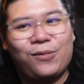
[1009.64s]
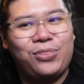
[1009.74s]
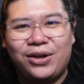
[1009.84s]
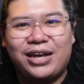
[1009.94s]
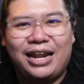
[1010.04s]

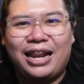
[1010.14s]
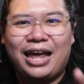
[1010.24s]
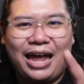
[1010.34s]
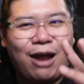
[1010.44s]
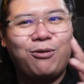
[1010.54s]
not gonna
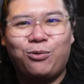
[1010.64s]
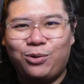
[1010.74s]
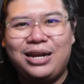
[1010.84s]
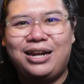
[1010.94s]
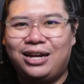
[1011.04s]
lie, I
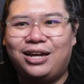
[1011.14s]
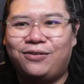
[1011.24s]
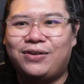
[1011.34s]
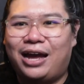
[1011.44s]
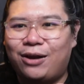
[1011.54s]
really
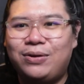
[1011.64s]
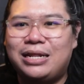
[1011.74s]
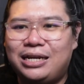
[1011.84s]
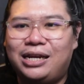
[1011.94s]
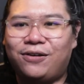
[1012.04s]
love it. I
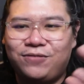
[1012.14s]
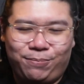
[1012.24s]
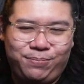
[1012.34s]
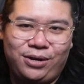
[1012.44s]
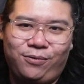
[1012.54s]
really love the
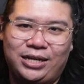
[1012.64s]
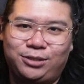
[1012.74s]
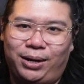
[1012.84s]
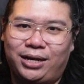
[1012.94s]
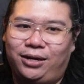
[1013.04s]
bead rice
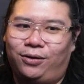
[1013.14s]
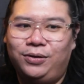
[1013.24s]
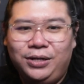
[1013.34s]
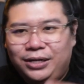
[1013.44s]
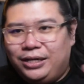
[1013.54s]

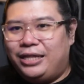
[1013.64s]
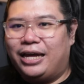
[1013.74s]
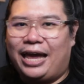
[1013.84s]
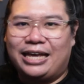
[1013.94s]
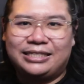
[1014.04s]
buckle,
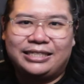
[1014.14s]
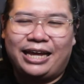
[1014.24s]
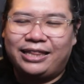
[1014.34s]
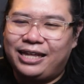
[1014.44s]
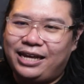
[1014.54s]
the
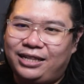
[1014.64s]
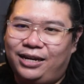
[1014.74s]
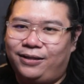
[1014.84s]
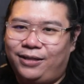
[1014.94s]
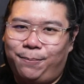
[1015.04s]
aesthetic,
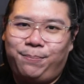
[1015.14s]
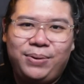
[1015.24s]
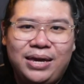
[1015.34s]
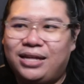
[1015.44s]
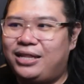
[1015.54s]
the
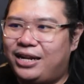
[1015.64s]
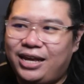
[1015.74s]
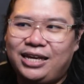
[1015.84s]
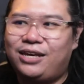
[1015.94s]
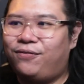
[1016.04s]
bead that
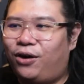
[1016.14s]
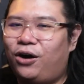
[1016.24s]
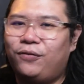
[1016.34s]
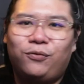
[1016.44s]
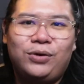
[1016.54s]
they give
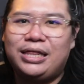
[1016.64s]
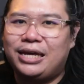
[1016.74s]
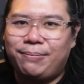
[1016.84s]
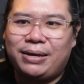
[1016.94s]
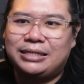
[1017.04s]
off, really
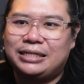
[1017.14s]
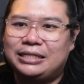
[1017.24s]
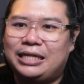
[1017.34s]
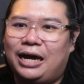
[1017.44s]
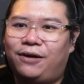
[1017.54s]
amazing
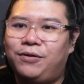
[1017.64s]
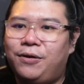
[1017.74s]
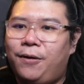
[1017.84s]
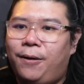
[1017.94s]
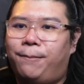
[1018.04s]
stuff.
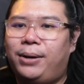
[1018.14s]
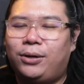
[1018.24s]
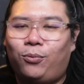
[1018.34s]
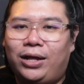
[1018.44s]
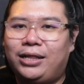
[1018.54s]

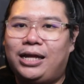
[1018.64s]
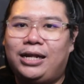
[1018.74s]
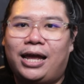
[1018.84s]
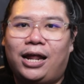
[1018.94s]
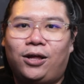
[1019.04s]
But one
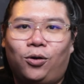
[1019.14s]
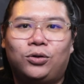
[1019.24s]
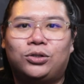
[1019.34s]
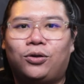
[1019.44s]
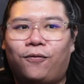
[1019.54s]
thing that I
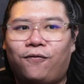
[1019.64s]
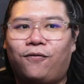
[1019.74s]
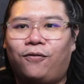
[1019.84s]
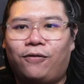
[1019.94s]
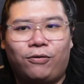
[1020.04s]
also
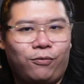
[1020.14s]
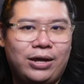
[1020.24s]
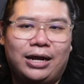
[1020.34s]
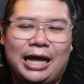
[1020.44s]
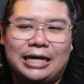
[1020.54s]

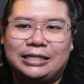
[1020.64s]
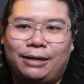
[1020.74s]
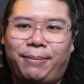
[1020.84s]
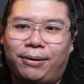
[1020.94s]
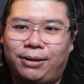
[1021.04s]
realized
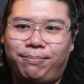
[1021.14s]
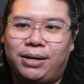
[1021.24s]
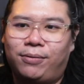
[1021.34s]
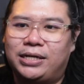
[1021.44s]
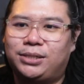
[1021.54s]
about the
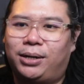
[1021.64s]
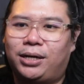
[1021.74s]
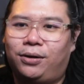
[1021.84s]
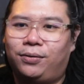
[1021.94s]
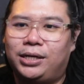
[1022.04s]
bead rice
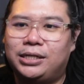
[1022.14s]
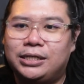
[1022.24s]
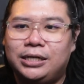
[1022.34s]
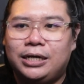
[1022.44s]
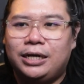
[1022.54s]
buckle is
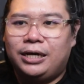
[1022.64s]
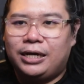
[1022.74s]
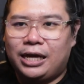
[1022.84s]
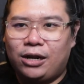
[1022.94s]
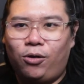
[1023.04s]

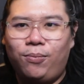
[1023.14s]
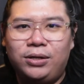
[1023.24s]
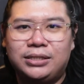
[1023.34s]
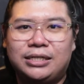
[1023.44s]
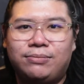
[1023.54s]
it
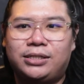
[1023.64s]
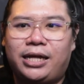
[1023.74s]
almost seems